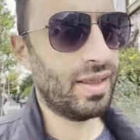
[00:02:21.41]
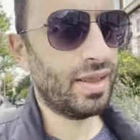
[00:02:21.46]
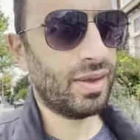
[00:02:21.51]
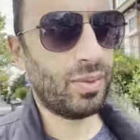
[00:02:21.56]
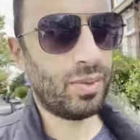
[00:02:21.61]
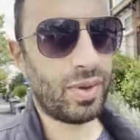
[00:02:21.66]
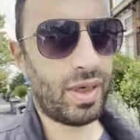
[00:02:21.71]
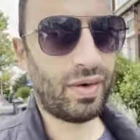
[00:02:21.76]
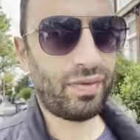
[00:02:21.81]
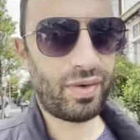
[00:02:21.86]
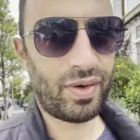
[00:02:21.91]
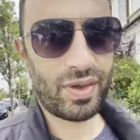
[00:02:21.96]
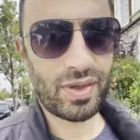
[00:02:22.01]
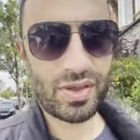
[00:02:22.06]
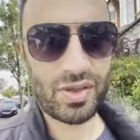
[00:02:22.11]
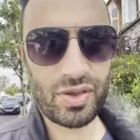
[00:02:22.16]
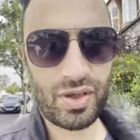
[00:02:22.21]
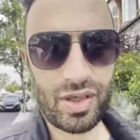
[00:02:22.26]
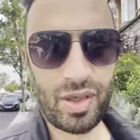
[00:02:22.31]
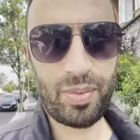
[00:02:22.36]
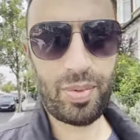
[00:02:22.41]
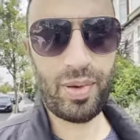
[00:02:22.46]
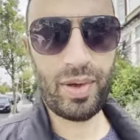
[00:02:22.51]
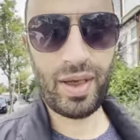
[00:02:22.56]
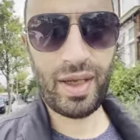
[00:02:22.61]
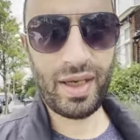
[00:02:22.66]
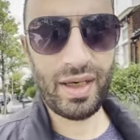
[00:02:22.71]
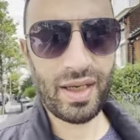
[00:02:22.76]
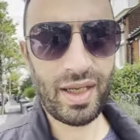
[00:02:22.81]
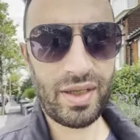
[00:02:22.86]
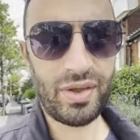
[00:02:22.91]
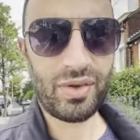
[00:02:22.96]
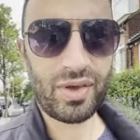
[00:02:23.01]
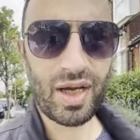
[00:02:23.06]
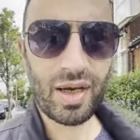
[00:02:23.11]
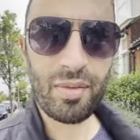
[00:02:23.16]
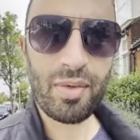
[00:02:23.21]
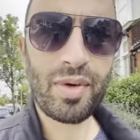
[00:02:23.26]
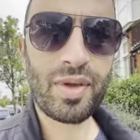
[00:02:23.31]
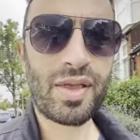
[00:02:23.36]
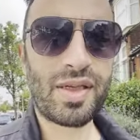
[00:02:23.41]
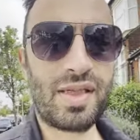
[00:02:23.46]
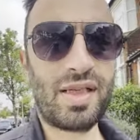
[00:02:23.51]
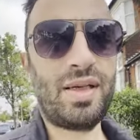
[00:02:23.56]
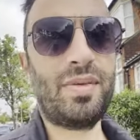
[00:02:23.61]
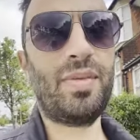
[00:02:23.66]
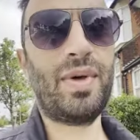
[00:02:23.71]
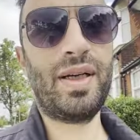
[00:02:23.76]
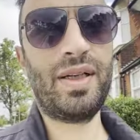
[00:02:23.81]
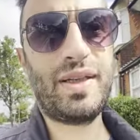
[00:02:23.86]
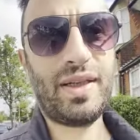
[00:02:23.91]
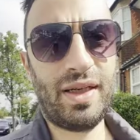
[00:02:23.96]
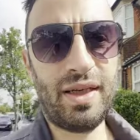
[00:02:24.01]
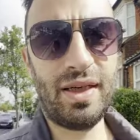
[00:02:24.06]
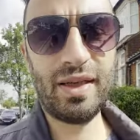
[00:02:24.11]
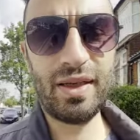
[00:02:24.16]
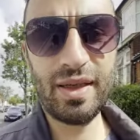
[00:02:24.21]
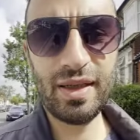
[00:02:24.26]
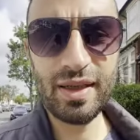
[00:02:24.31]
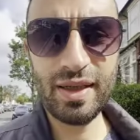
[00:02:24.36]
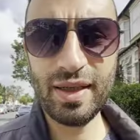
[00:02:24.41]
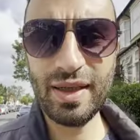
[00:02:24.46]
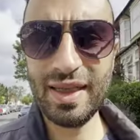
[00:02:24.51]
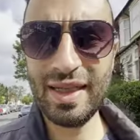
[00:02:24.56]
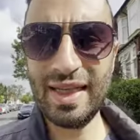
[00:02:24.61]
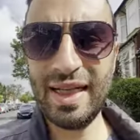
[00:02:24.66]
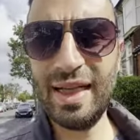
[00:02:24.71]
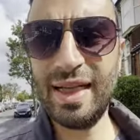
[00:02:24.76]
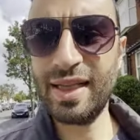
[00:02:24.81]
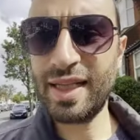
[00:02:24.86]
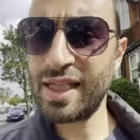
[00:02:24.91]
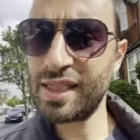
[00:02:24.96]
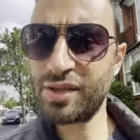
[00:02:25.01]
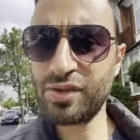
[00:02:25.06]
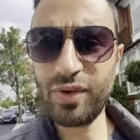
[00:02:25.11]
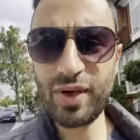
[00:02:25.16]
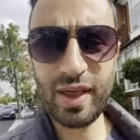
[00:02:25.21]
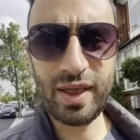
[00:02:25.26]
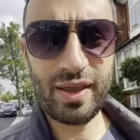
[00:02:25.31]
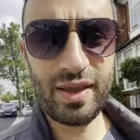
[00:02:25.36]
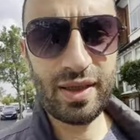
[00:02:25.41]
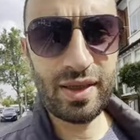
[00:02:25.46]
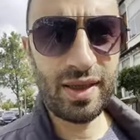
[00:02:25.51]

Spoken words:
whatever else you're going to put in, and you come up with the same idea, that's great.